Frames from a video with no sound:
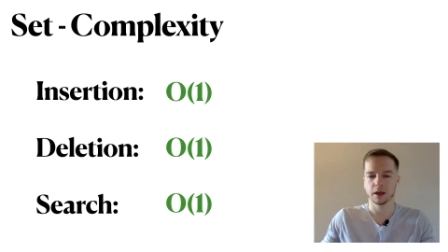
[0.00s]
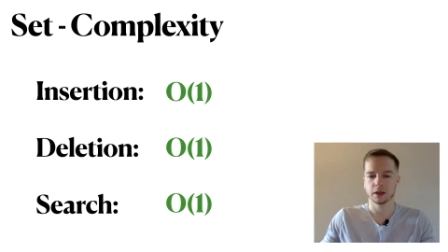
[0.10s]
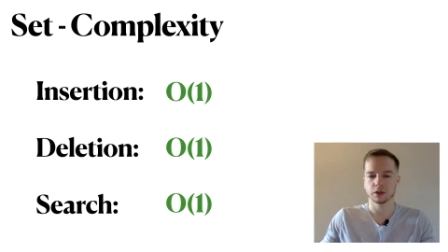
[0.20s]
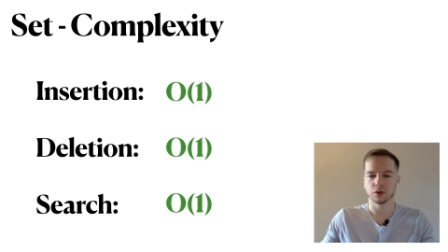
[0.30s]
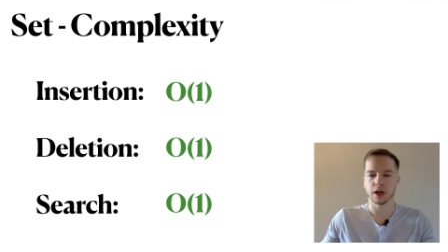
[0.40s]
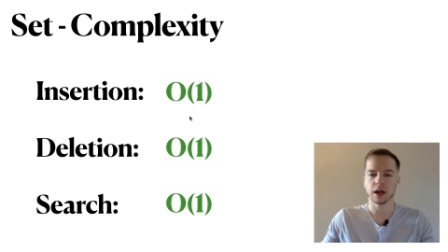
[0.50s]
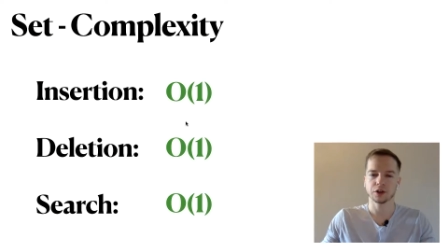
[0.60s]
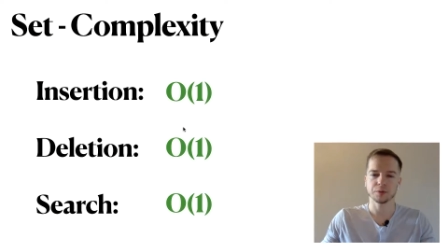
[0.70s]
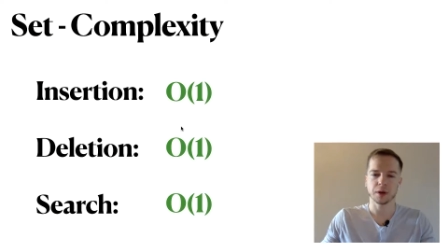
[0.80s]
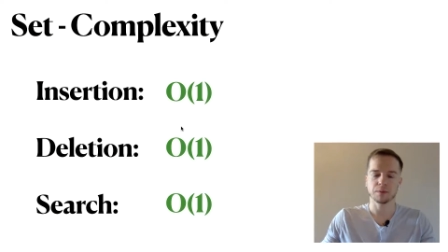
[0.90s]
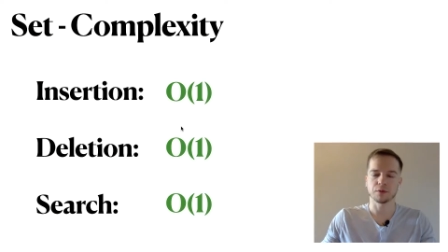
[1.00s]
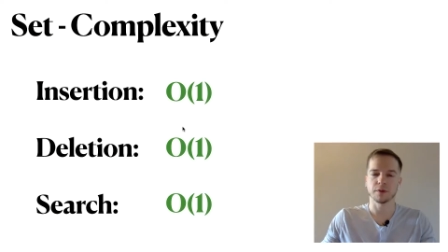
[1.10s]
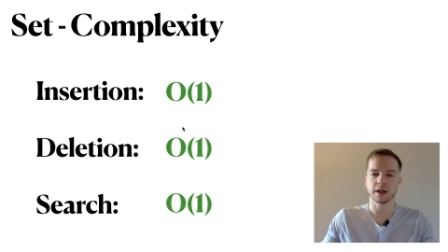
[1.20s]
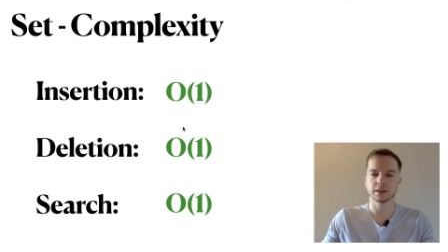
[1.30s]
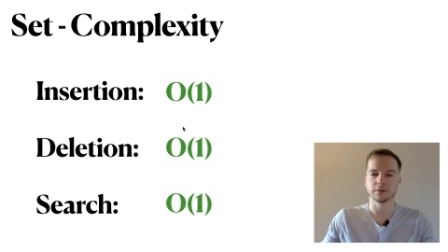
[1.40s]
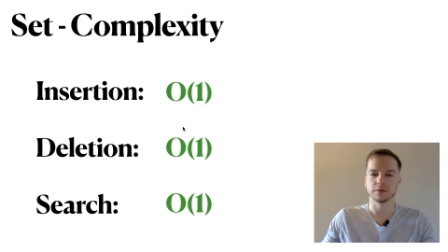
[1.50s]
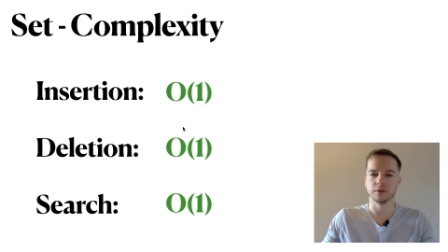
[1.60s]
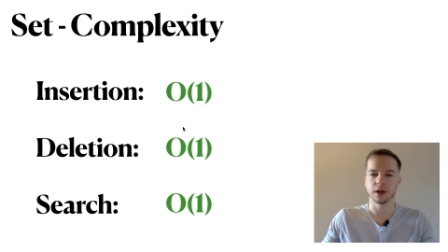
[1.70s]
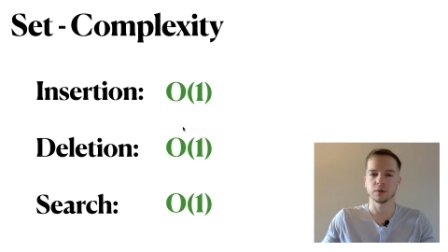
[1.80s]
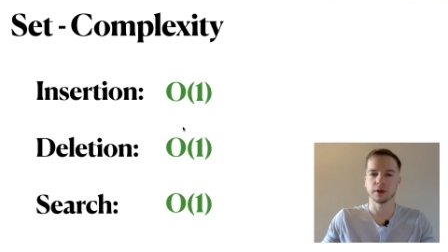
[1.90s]
So a hash map provides a
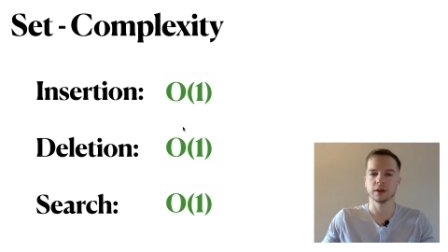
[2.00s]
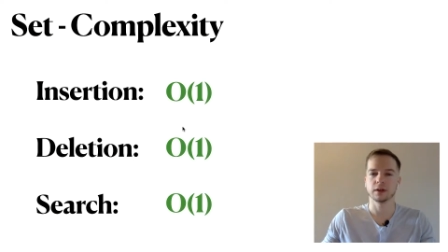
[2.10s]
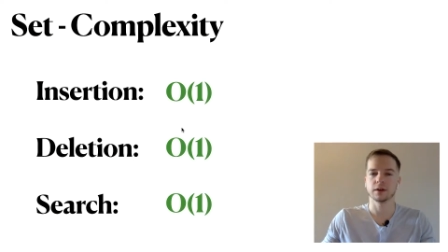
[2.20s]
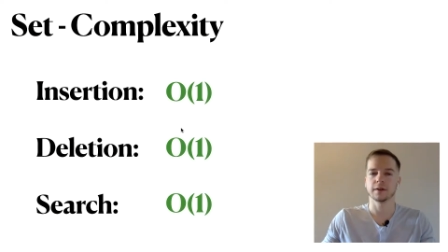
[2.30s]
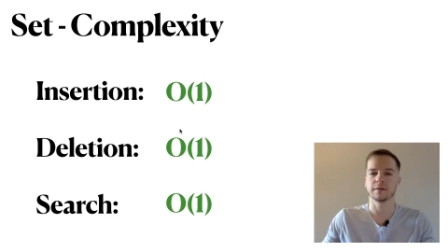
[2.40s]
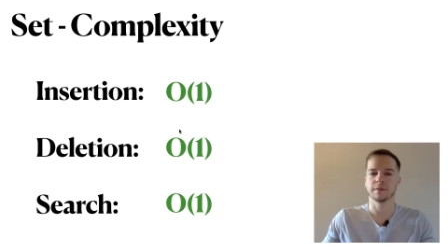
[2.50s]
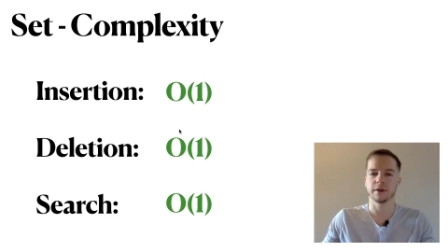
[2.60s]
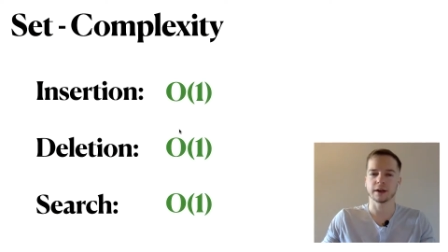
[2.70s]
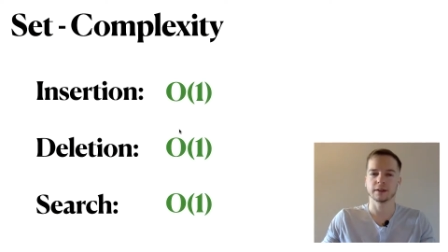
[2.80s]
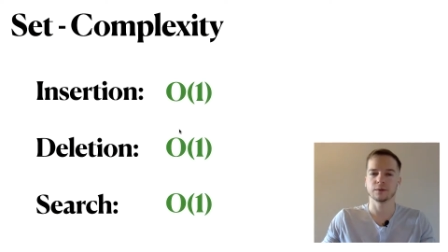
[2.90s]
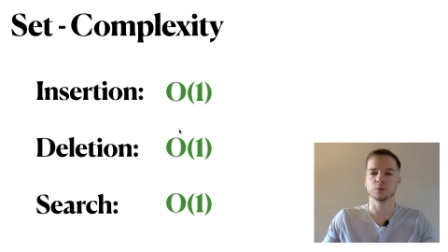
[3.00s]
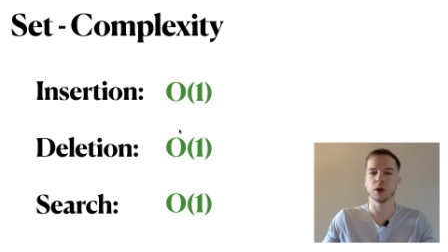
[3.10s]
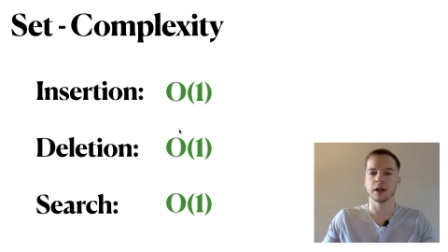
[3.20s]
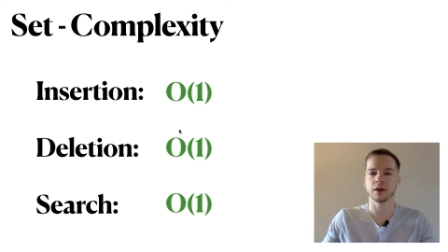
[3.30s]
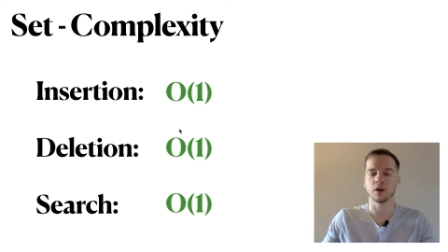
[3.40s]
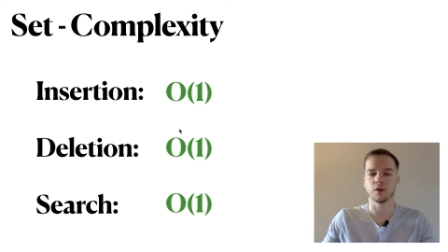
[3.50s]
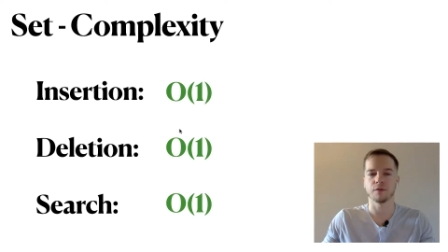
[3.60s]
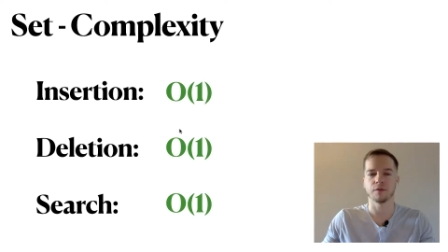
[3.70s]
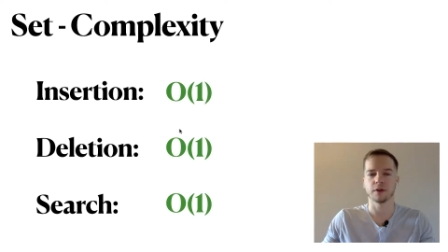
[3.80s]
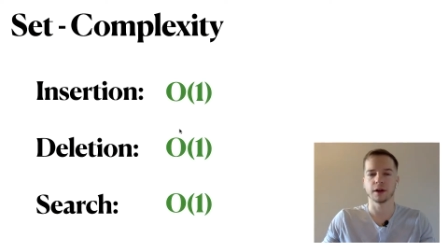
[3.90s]
very effective way of
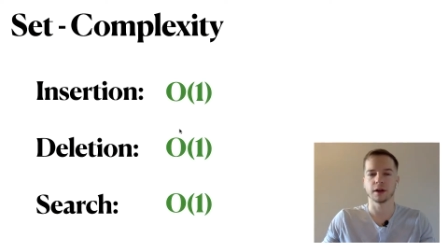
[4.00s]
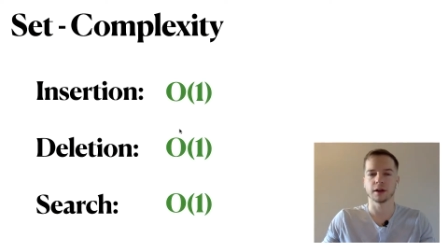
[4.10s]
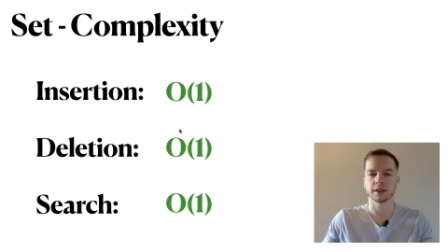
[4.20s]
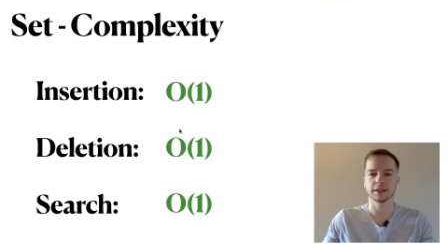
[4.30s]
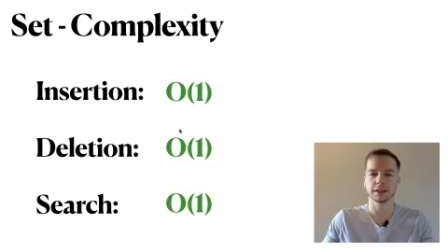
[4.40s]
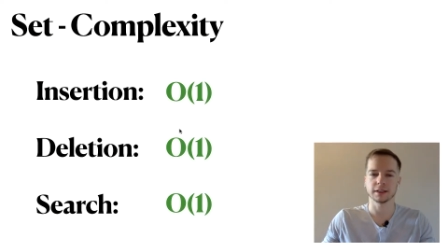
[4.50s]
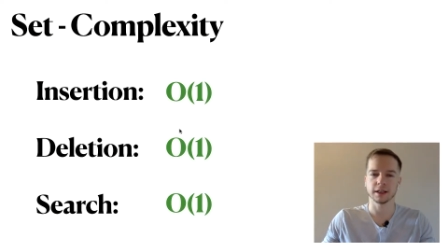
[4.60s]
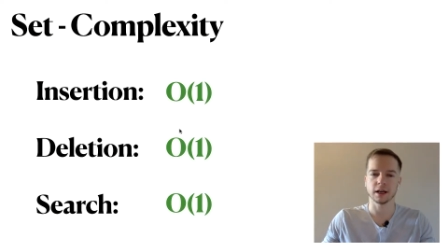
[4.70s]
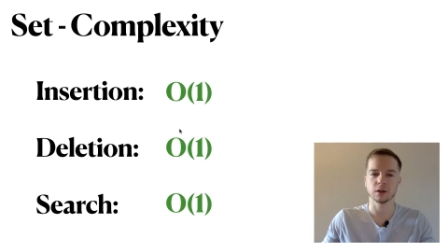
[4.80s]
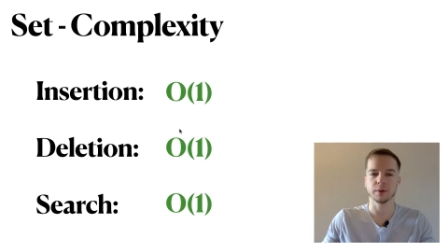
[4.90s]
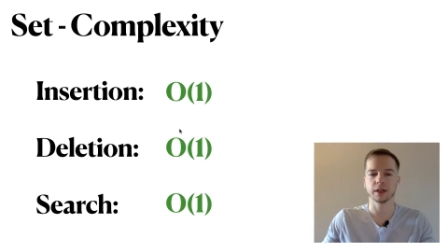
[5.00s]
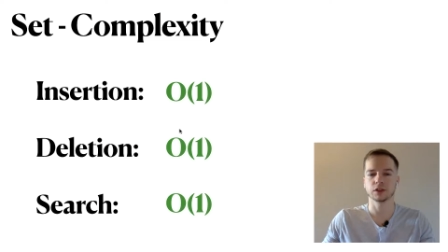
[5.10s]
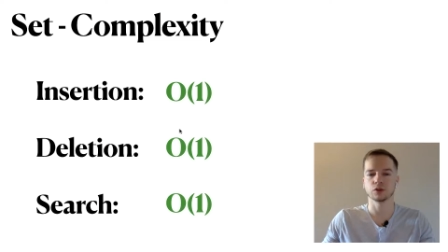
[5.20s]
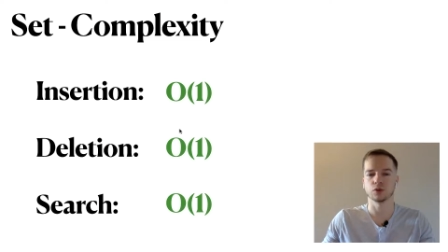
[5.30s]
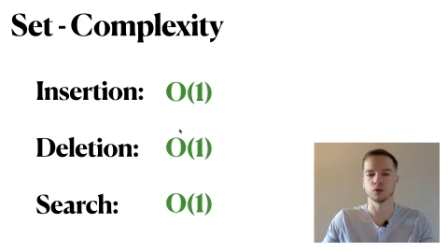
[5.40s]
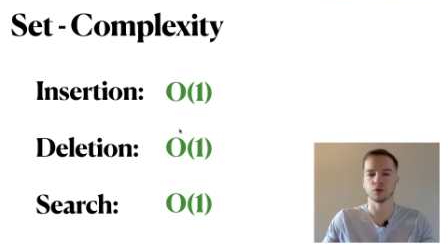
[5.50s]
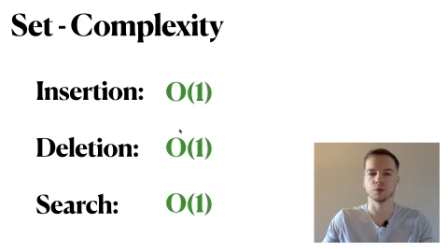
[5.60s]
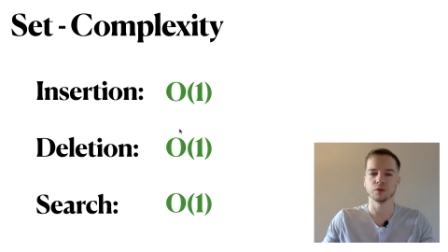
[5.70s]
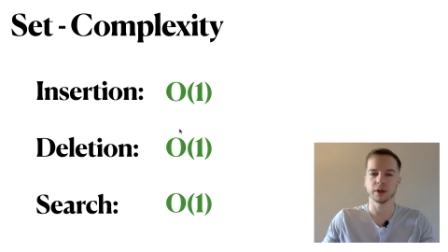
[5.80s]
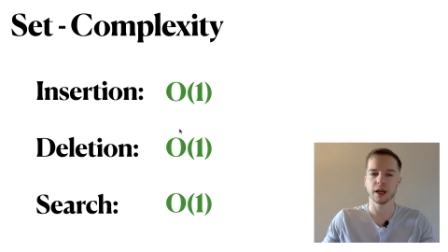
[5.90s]
accessing elements or
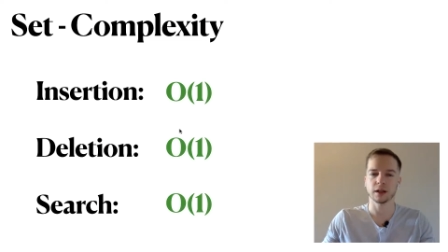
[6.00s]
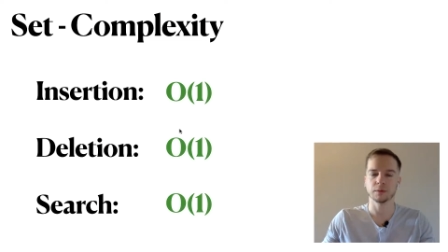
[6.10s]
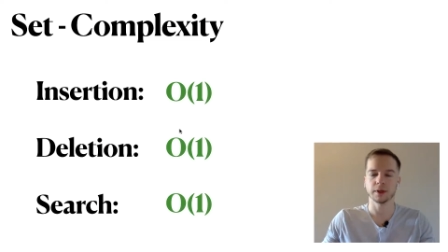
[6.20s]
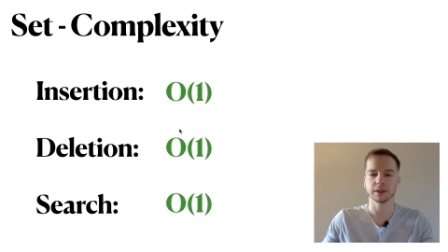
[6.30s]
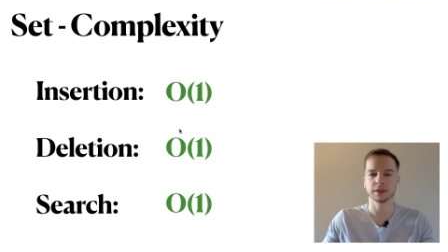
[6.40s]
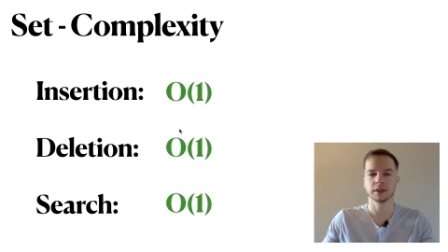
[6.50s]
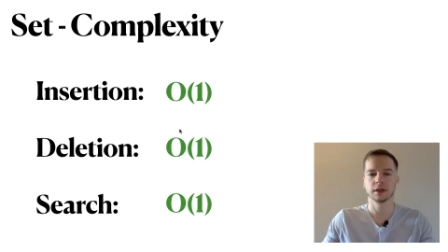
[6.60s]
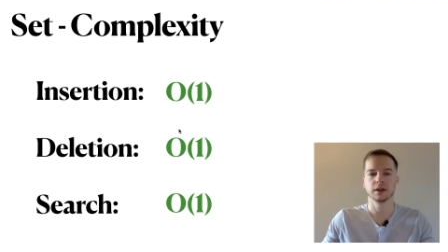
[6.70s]
removing elements,